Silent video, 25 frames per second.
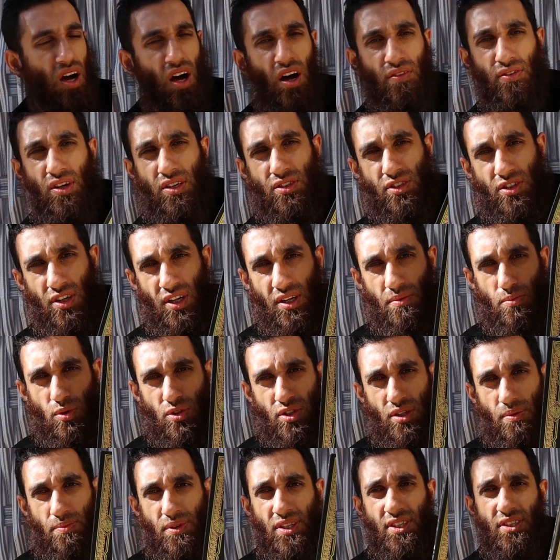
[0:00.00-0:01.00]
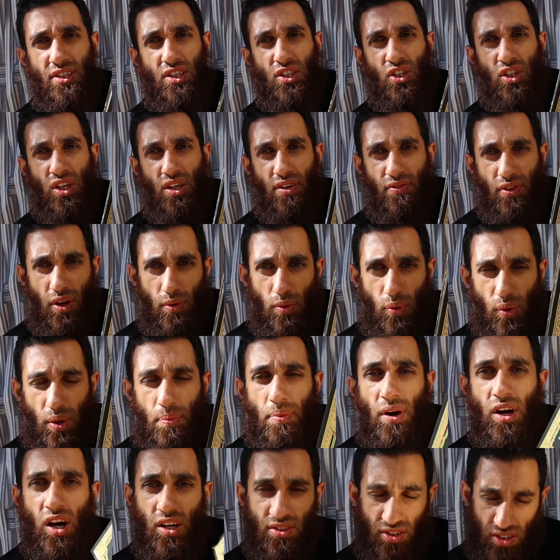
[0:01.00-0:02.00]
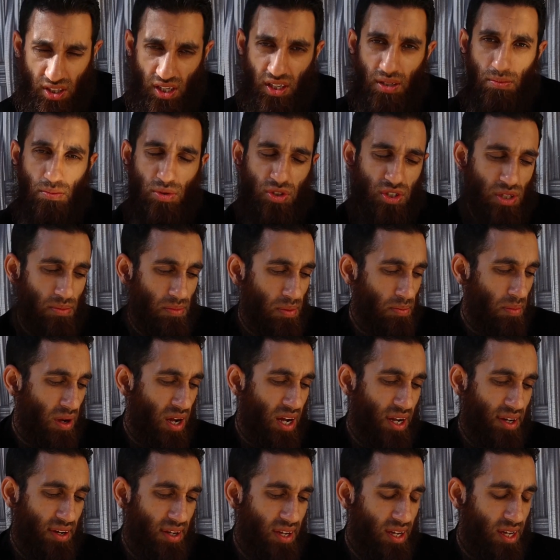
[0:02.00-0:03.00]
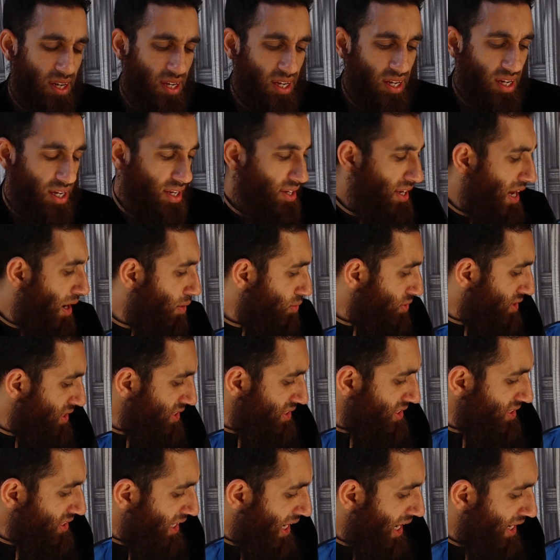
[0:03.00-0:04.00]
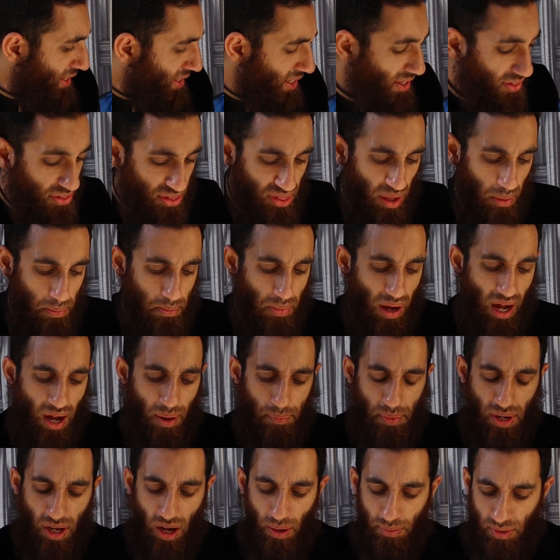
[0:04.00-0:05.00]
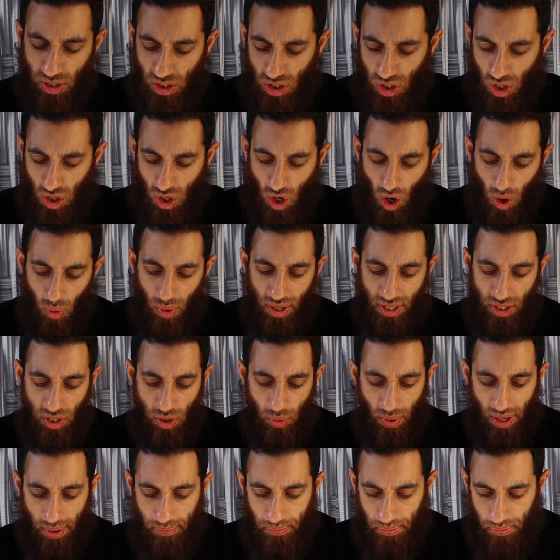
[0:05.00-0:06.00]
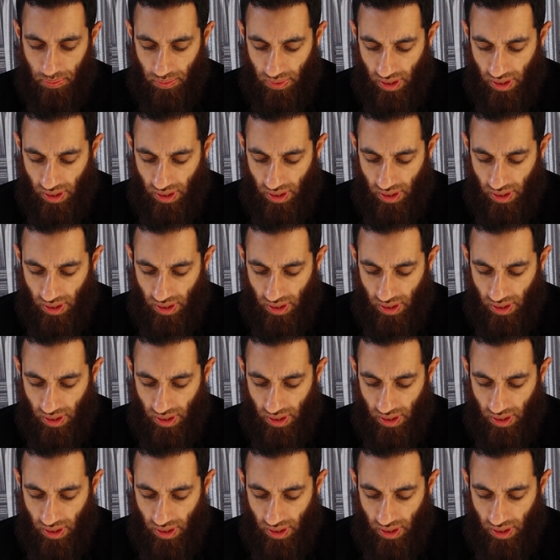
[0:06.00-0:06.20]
I've got Sahih Muslim. This is the Sharh of Nawawi, but I've got Sahih Muslim in my hand. Now, this is hadith number, I'm just going to go into it.